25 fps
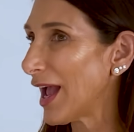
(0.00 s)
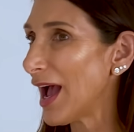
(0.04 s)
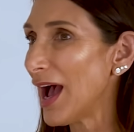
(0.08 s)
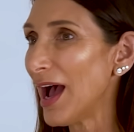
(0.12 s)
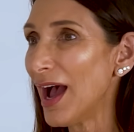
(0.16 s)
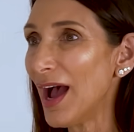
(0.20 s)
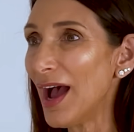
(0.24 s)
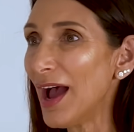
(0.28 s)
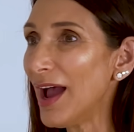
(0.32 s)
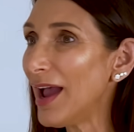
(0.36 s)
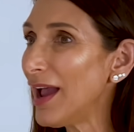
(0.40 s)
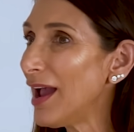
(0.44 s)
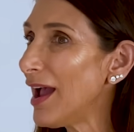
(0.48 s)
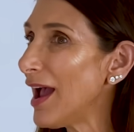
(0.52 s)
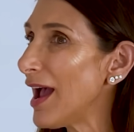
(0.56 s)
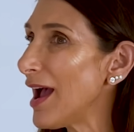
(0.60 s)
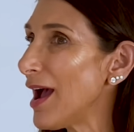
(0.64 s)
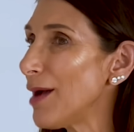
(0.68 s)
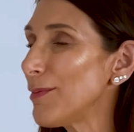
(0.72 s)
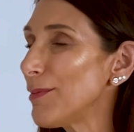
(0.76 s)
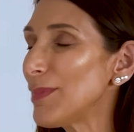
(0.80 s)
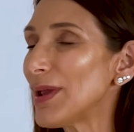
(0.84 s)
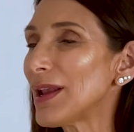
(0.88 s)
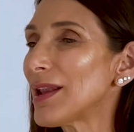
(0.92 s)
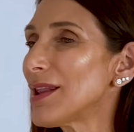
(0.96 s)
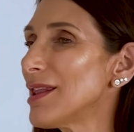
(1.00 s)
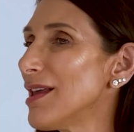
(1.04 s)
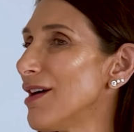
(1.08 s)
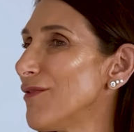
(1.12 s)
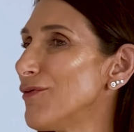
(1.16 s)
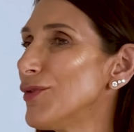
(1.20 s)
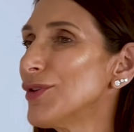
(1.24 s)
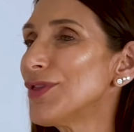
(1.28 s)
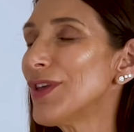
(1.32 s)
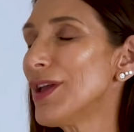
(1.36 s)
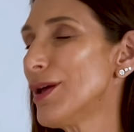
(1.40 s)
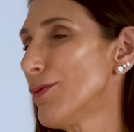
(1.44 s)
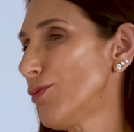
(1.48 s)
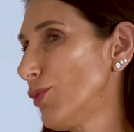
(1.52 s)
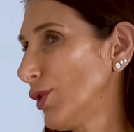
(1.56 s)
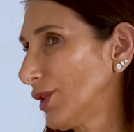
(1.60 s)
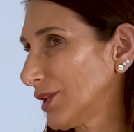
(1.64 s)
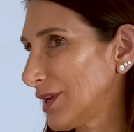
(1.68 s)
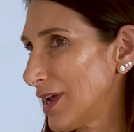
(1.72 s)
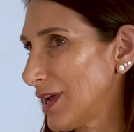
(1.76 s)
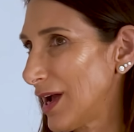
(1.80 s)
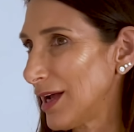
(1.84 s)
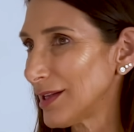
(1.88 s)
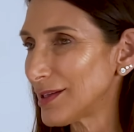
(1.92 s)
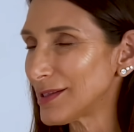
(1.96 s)
I am in love with
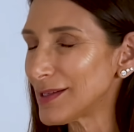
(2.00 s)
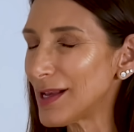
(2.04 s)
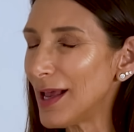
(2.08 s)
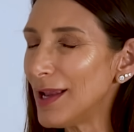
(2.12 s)
emerald cuts.